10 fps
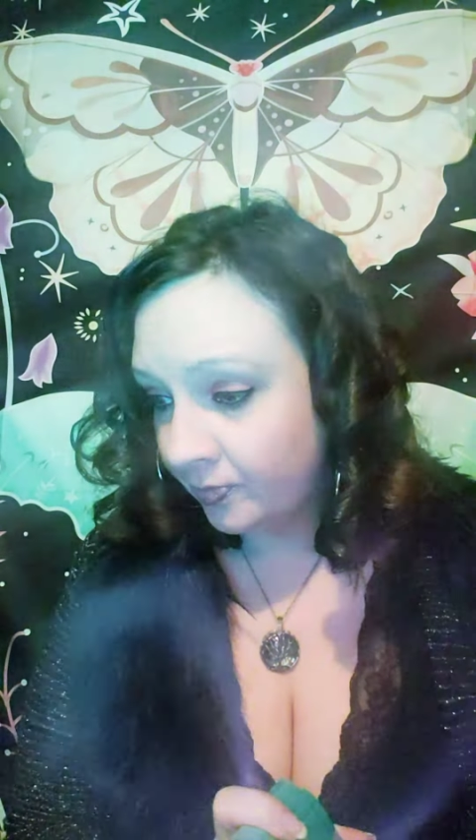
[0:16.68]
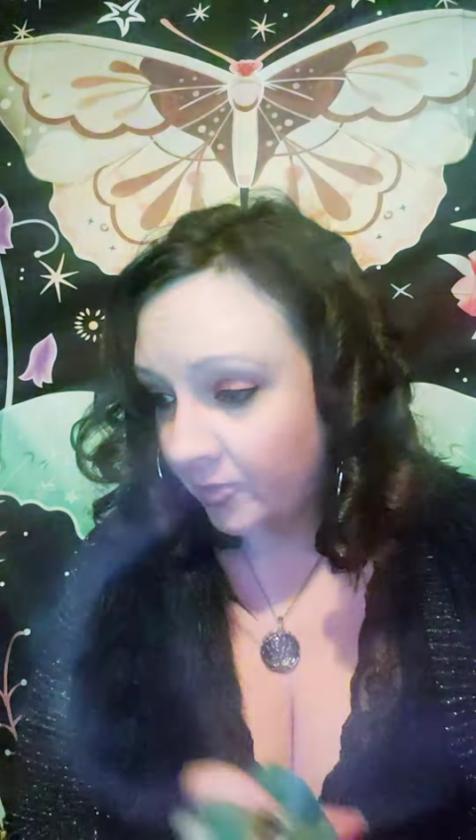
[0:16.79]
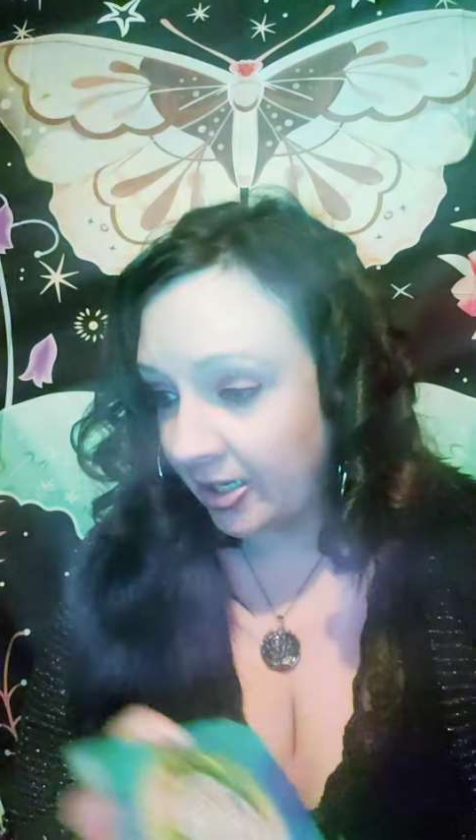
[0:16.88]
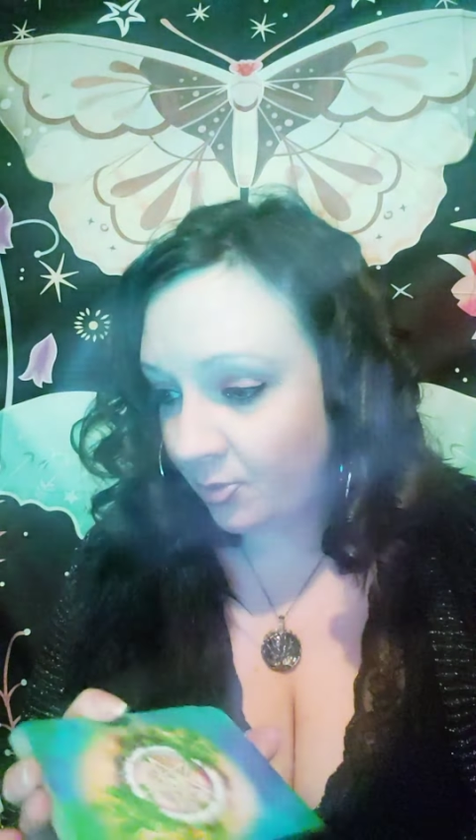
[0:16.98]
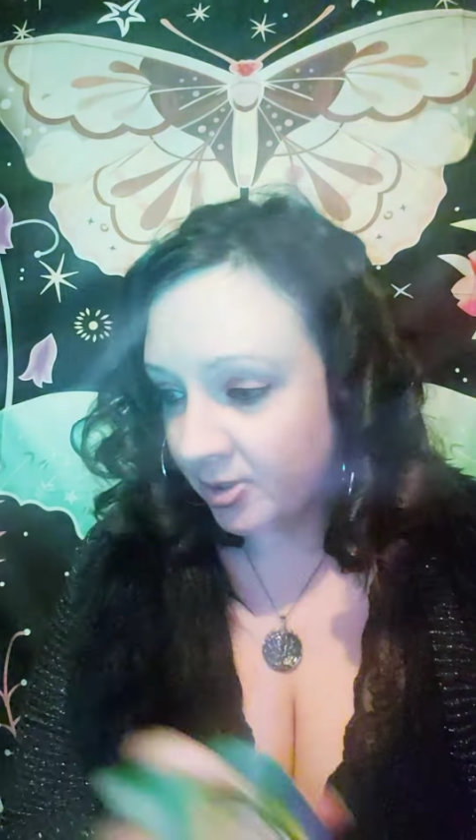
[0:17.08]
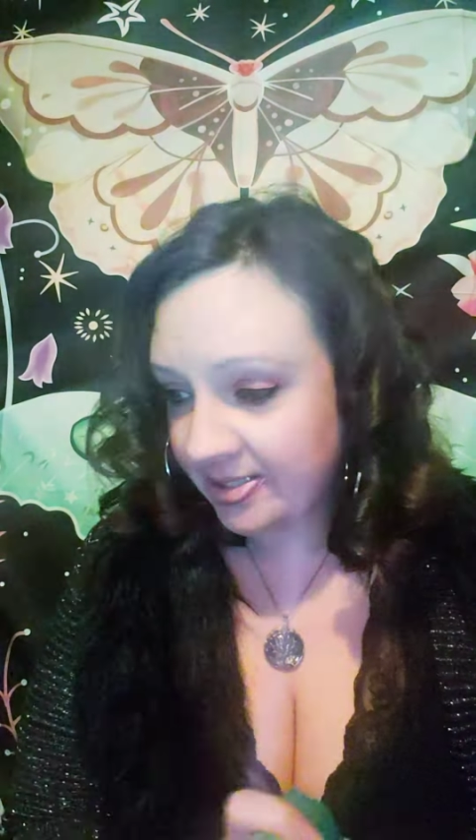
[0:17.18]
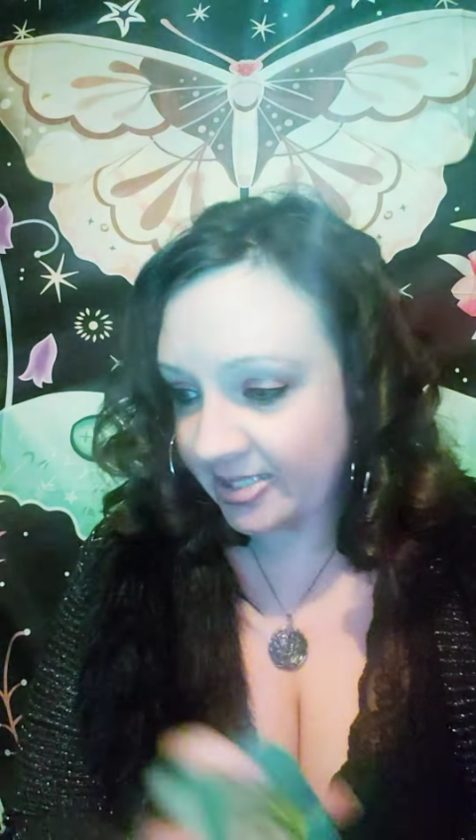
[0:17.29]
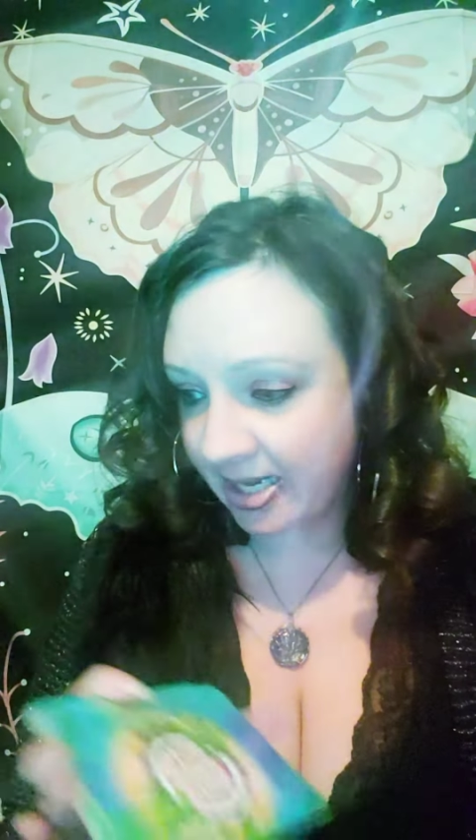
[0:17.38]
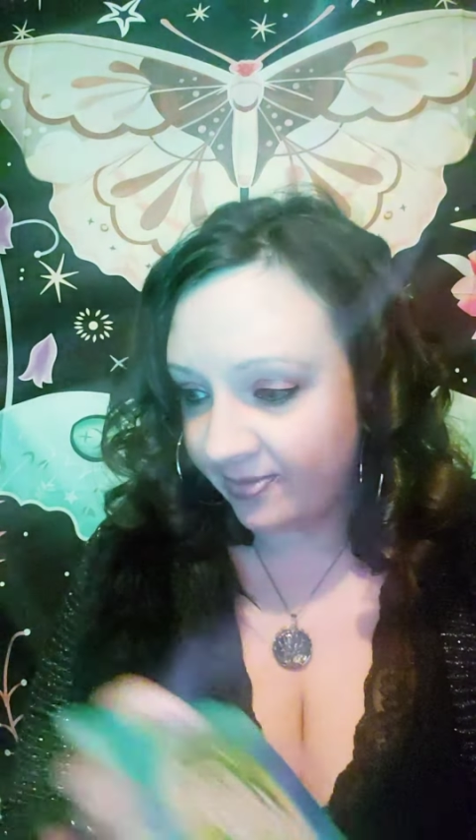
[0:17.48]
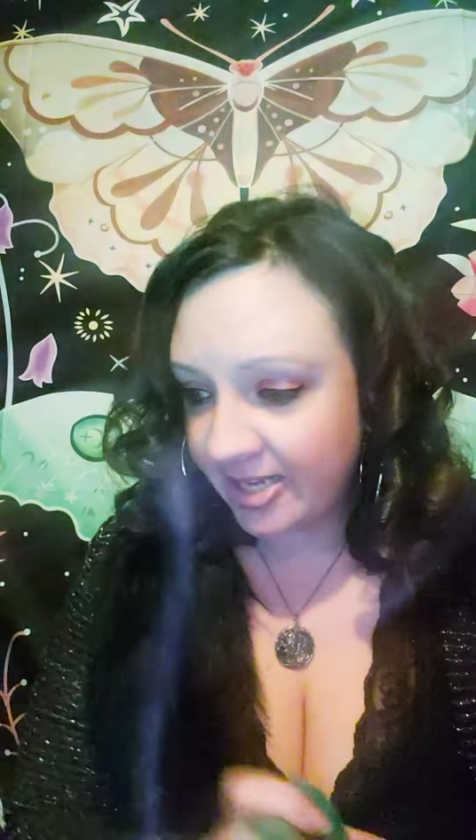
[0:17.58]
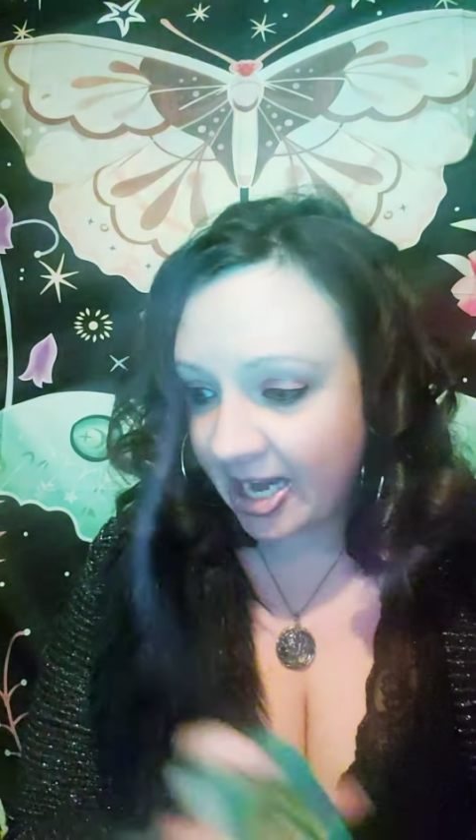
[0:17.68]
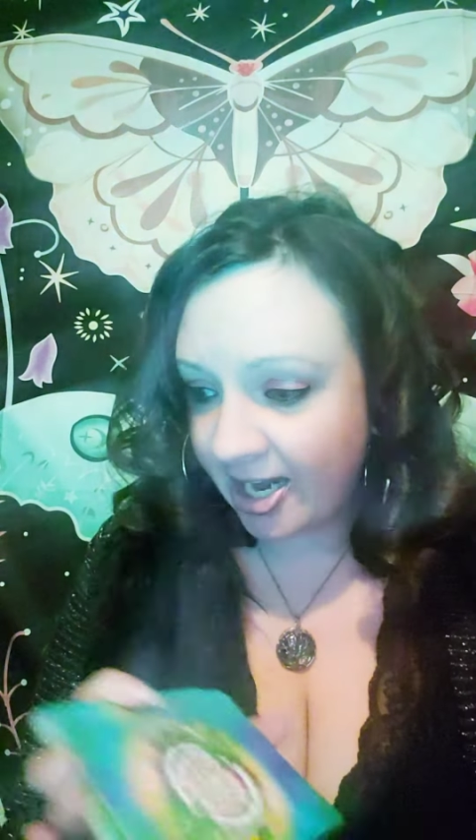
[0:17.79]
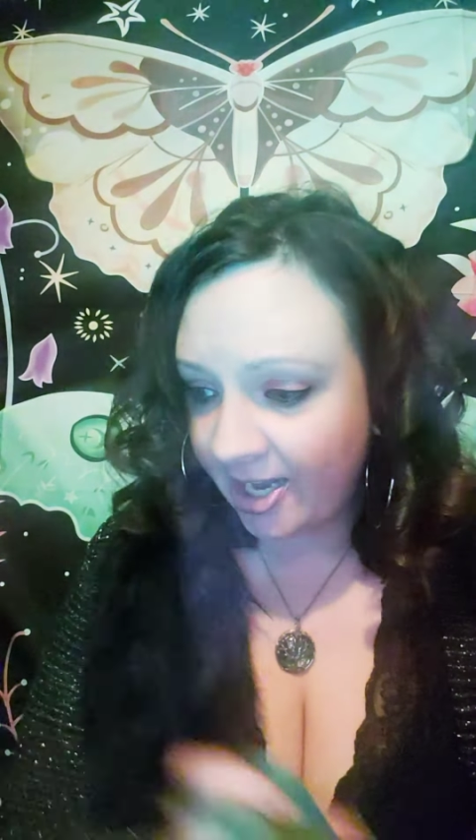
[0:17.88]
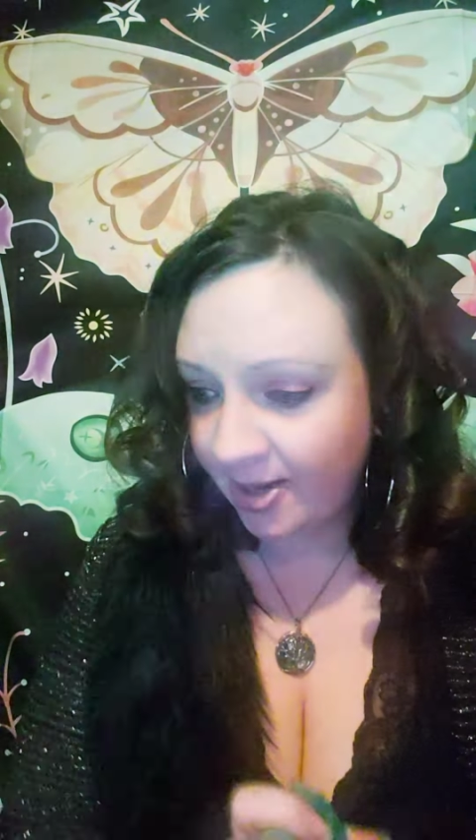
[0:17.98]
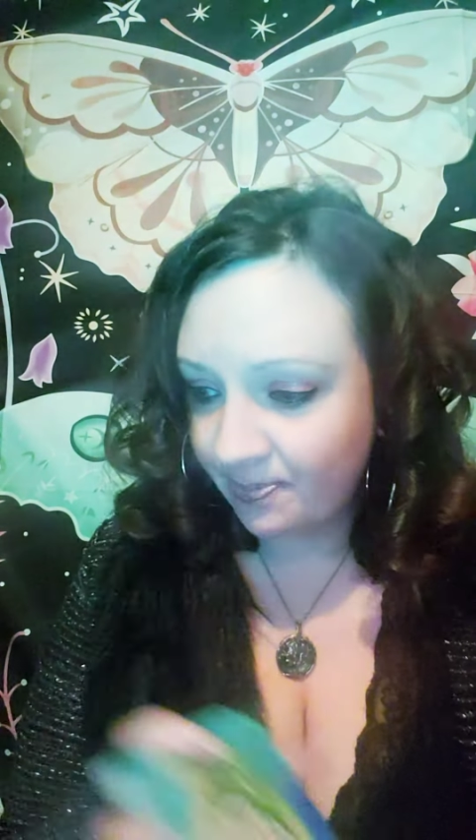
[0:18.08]
They want to save the
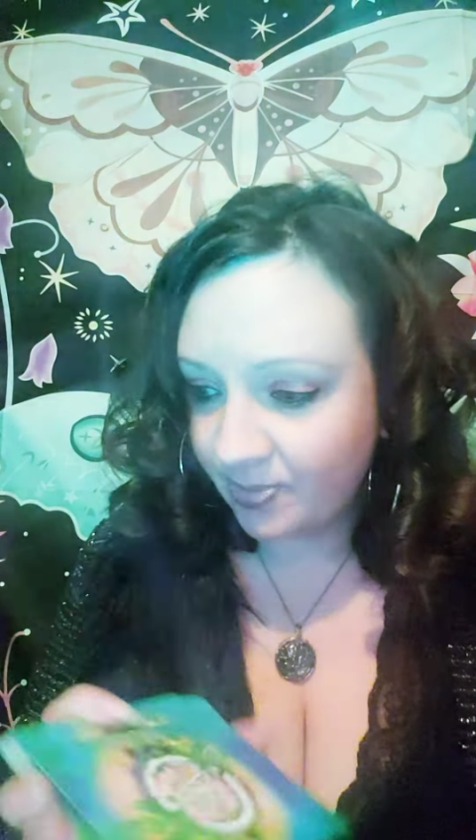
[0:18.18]
day.